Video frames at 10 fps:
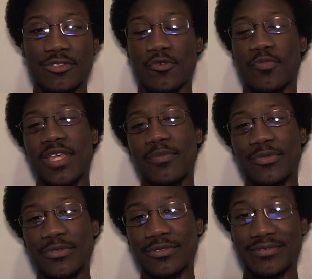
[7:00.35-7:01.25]
two
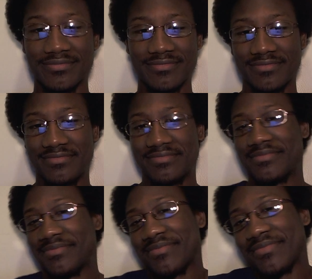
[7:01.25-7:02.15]
people
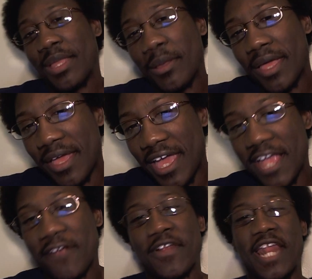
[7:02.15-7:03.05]

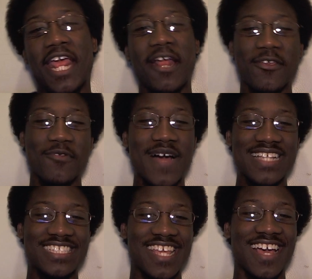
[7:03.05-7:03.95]
here and there you
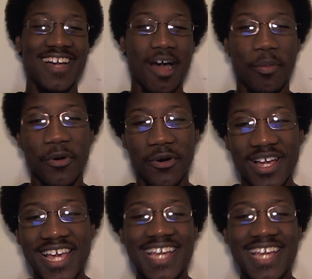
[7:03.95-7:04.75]
might see a couple